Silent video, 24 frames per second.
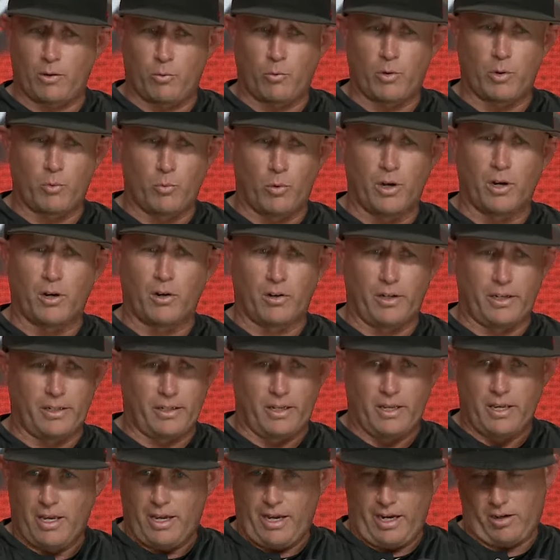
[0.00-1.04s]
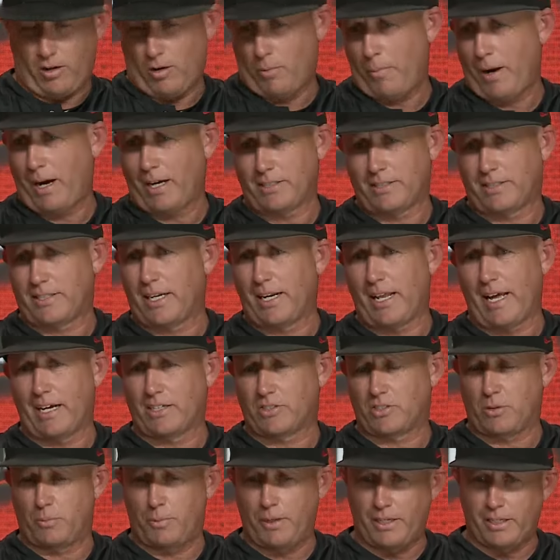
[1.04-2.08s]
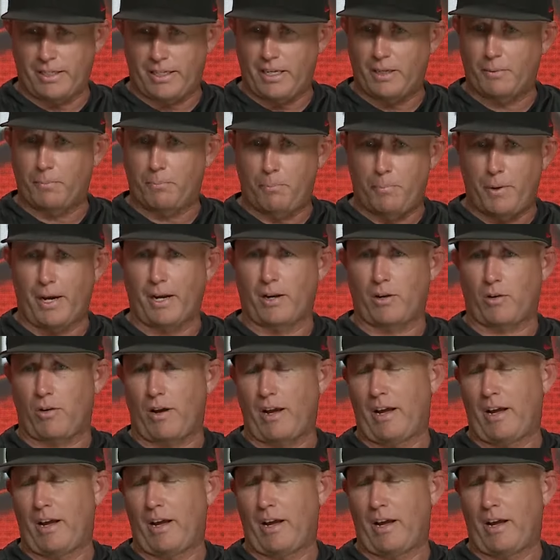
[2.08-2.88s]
And we will. And our mindset has to be to get better